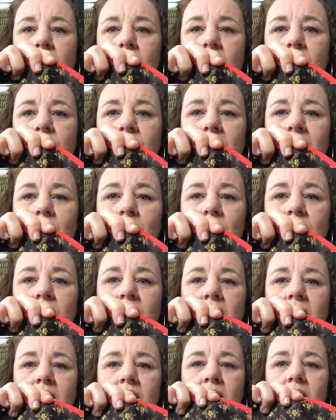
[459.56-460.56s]

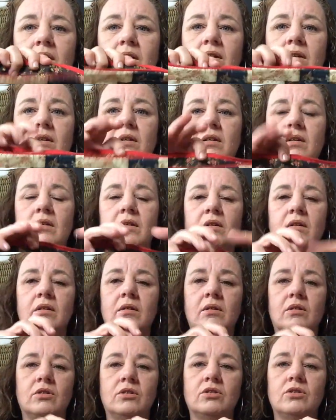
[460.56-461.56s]
flowery
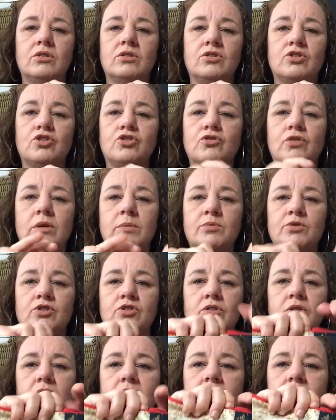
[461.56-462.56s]

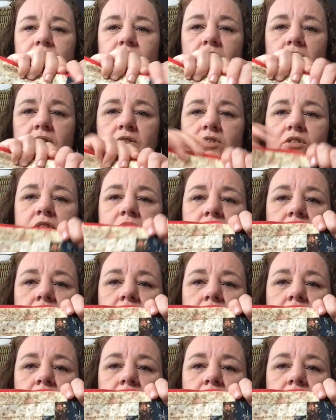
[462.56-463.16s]
strips on the front.